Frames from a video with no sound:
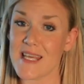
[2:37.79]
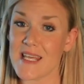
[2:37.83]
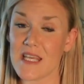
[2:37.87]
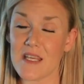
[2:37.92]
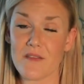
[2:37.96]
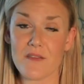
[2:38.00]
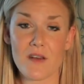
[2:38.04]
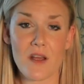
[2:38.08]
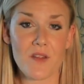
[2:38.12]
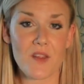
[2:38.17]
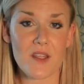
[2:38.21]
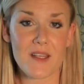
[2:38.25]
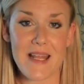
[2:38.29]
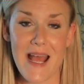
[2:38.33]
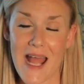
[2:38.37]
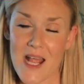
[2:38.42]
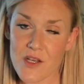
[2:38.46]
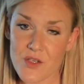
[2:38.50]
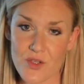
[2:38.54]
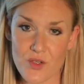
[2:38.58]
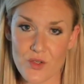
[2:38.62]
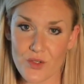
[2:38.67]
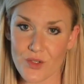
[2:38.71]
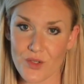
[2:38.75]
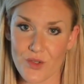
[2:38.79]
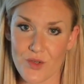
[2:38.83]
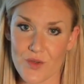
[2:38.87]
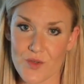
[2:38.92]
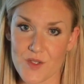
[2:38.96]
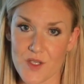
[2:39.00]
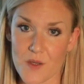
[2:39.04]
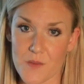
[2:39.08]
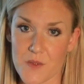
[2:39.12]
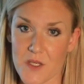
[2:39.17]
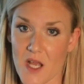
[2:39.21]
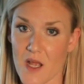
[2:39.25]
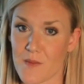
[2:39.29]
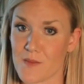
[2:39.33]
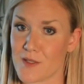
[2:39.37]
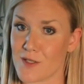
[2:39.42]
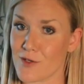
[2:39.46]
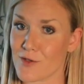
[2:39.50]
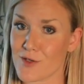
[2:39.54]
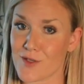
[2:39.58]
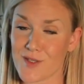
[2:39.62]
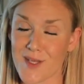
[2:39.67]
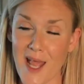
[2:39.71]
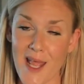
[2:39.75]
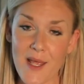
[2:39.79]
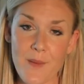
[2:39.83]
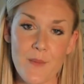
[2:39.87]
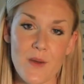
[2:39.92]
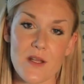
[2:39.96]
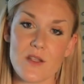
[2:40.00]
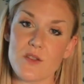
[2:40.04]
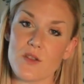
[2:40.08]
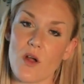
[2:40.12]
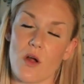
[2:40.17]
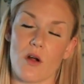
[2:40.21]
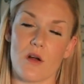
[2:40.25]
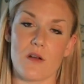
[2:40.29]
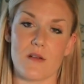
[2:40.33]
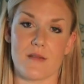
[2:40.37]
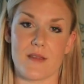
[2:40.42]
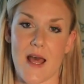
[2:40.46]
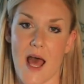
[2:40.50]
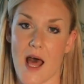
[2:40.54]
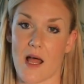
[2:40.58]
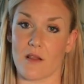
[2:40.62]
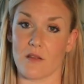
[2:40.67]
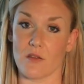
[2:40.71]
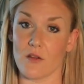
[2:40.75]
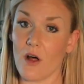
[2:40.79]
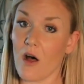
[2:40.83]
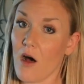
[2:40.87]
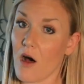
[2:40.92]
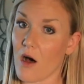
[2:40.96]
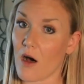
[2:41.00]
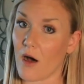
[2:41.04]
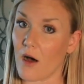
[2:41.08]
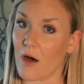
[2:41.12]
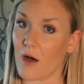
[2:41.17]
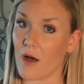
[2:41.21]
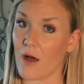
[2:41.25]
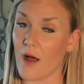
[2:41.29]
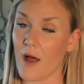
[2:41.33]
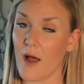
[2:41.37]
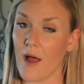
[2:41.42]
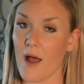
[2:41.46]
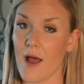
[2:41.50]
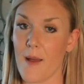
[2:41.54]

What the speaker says: Even on the national news, sometimes their segments aren't that long,